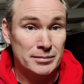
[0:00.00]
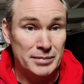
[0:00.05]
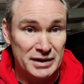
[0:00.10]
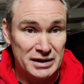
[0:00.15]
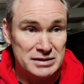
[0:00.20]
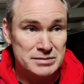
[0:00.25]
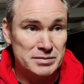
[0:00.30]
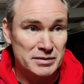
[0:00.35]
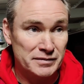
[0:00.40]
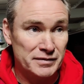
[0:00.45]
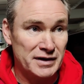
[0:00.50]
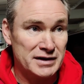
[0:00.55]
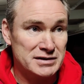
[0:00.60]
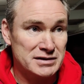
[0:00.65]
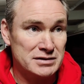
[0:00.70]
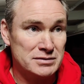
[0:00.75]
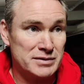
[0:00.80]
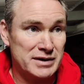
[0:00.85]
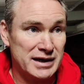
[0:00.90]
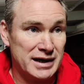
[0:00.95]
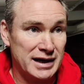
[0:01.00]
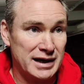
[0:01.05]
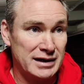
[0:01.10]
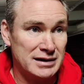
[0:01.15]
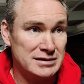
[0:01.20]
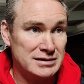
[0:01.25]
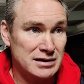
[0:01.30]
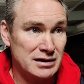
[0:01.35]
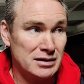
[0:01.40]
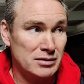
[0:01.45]
be as professional as we
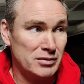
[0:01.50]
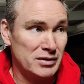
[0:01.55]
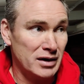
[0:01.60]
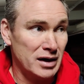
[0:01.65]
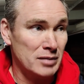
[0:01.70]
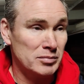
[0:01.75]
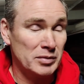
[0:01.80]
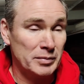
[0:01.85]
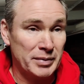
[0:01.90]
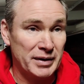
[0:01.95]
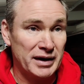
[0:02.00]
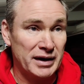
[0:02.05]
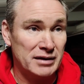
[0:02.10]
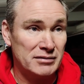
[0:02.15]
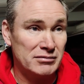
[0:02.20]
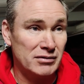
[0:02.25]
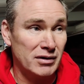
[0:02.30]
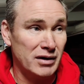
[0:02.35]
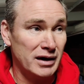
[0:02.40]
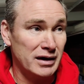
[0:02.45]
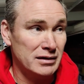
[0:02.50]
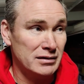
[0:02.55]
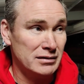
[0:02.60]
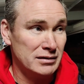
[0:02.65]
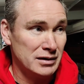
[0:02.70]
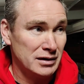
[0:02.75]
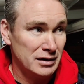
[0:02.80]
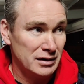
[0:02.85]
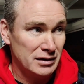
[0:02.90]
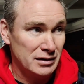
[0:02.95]
can, so that we are prepared right
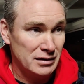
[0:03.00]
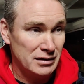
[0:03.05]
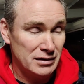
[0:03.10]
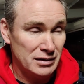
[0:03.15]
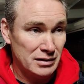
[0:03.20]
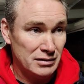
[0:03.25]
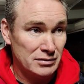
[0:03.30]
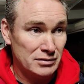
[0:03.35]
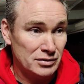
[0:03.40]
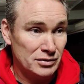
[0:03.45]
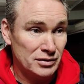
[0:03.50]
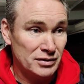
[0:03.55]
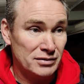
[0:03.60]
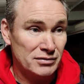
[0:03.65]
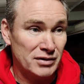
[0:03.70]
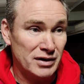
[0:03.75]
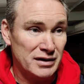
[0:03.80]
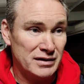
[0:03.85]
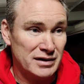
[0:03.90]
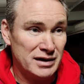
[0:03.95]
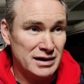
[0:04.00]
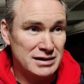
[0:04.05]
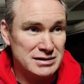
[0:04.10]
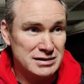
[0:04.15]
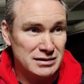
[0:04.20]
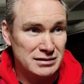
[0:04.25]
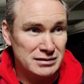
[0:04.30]
and and doing the right things.